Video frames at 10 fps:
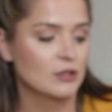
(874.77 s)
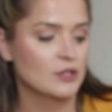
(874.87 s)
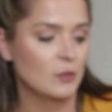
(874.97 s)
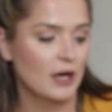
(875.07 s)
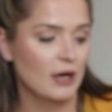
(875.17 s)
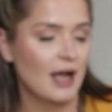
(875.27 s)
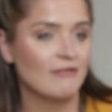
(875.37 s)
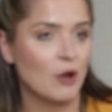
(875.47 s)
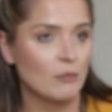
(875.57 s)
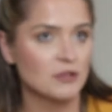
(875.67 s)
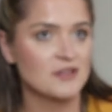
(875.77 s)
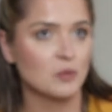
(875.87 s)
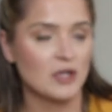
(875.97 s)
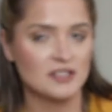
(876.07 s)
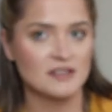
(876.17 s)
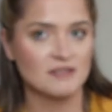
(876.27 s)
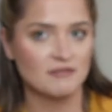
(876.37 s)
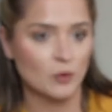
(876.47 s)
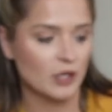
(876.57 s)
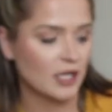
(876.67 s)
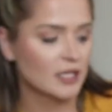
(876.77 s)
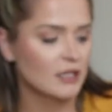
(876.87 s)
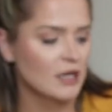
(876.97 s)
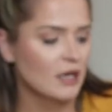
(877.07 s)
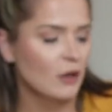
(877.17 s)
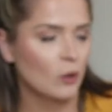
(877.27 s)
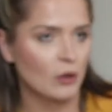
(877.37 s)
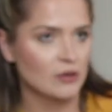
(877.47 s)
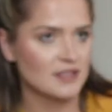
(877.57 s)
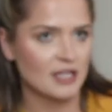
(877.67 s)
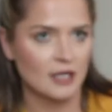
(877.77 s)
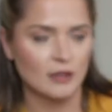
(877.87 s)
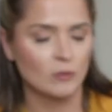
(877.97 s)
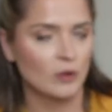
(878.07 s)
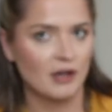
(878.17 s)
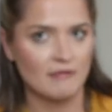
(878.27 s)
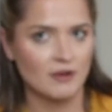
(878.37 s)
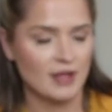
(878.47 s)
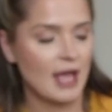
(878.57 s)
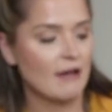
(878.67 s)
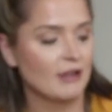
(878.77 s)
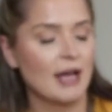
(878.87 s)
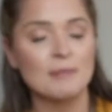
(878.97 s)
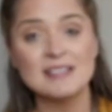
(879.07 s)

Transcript: to where I've almost went to Sephora or Ulta, wherever they have it.